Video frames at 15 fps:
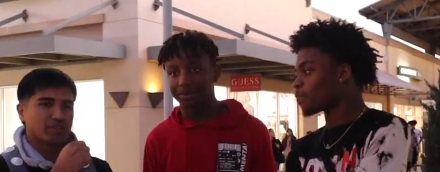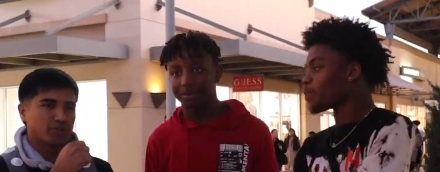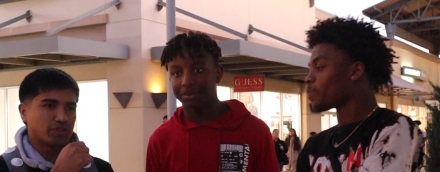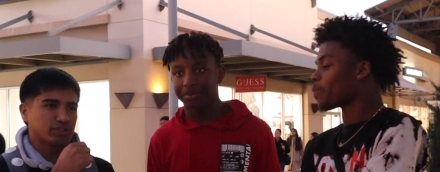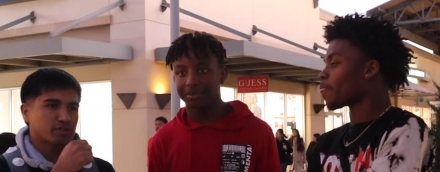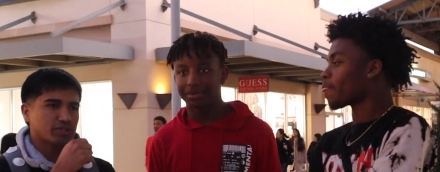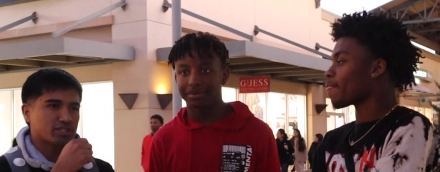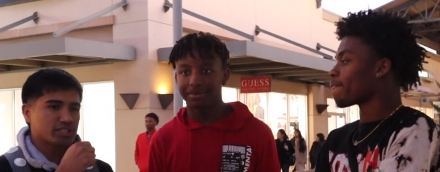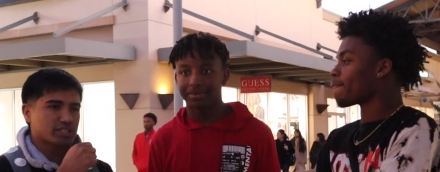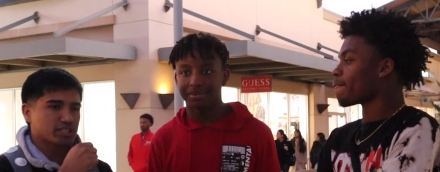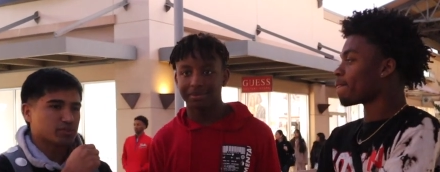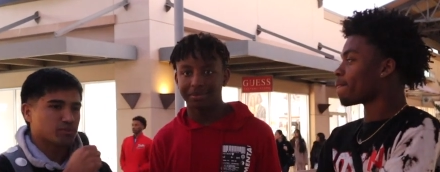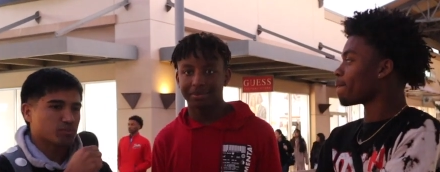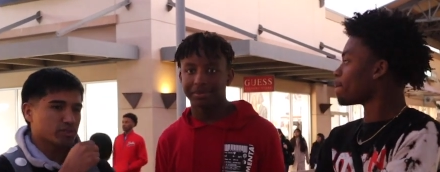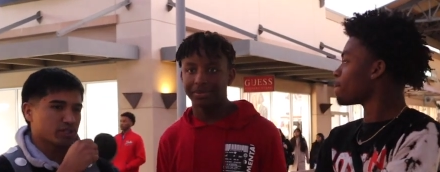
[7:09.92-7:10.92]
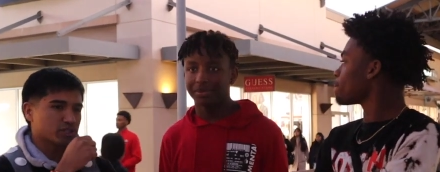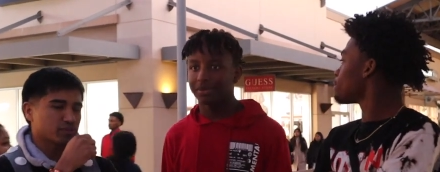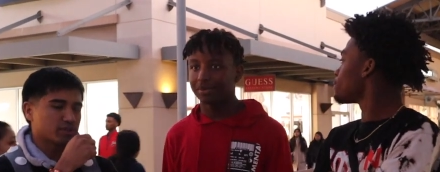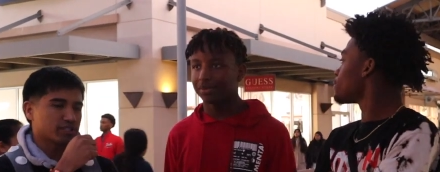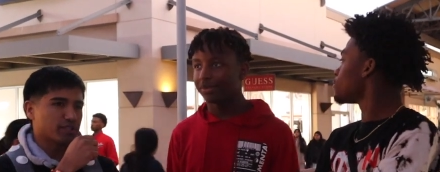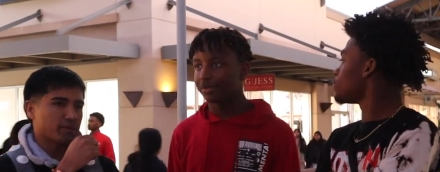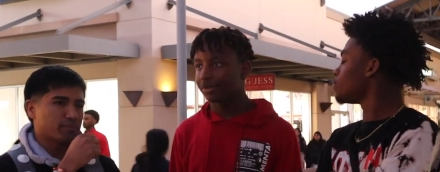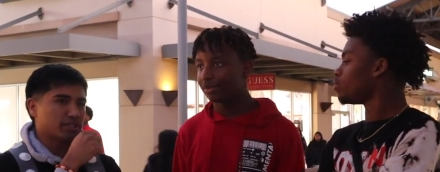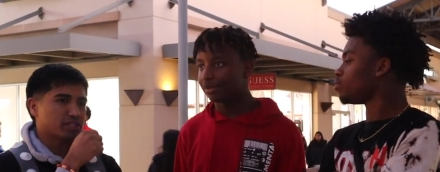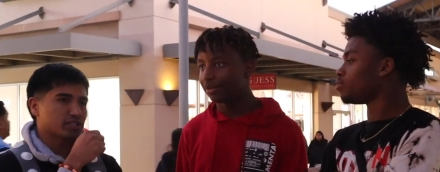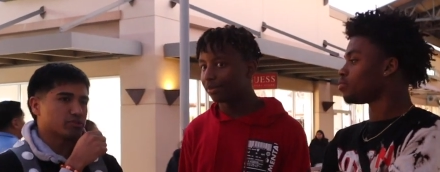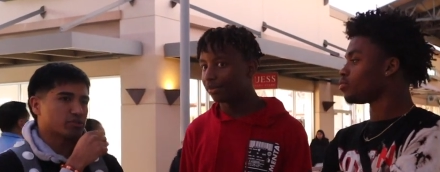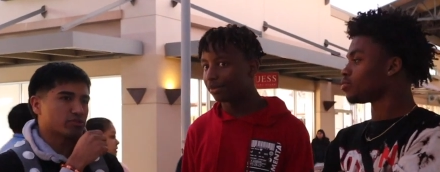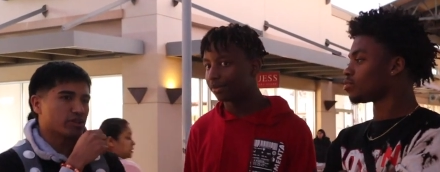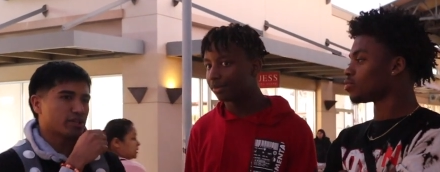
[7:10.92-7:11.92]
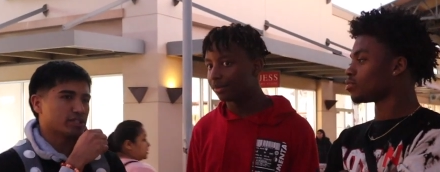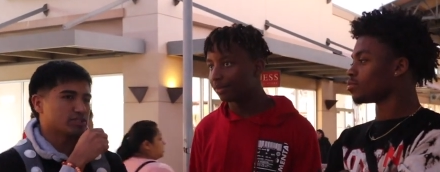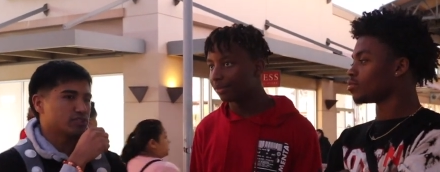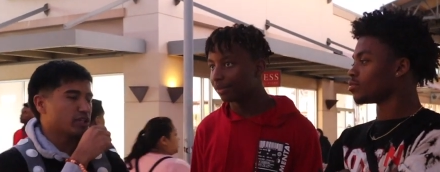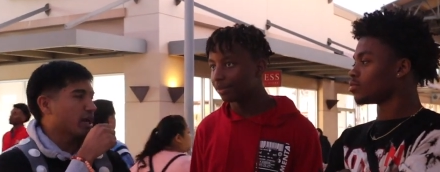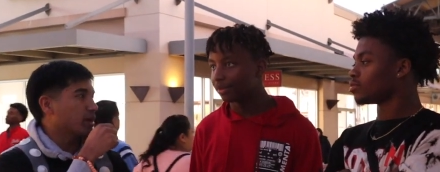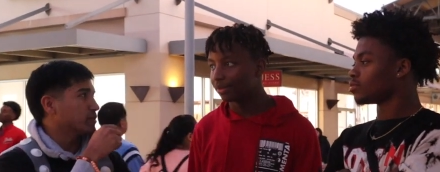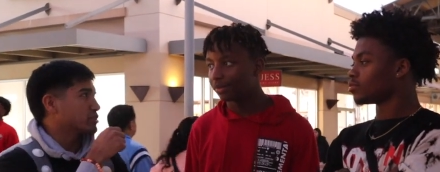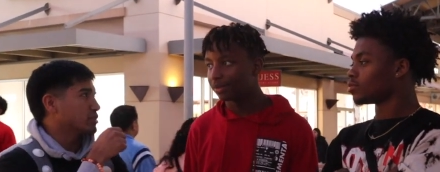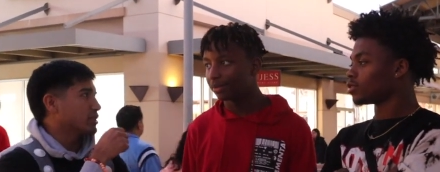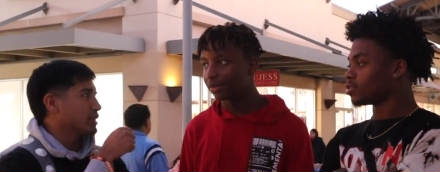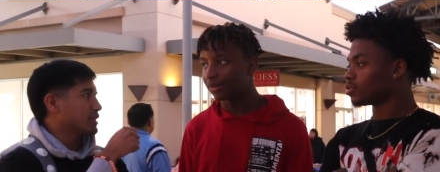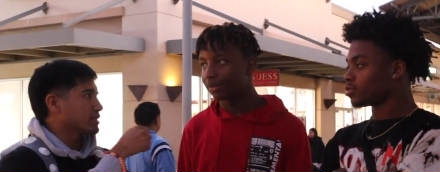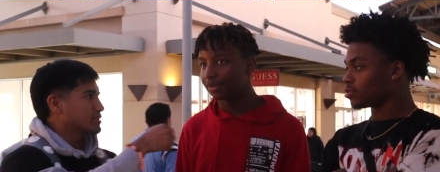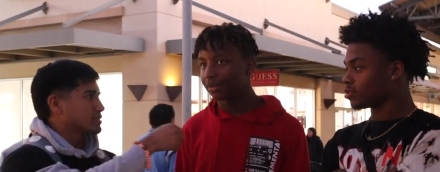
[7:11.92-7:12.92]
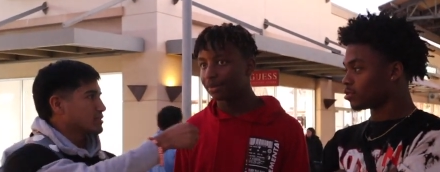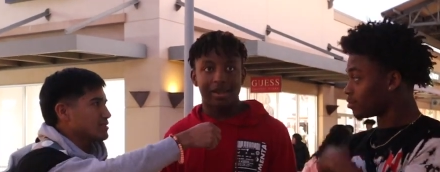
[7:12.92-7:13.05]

Speaker 1: the first question is, what is one of the biggest regrets you had with your ex?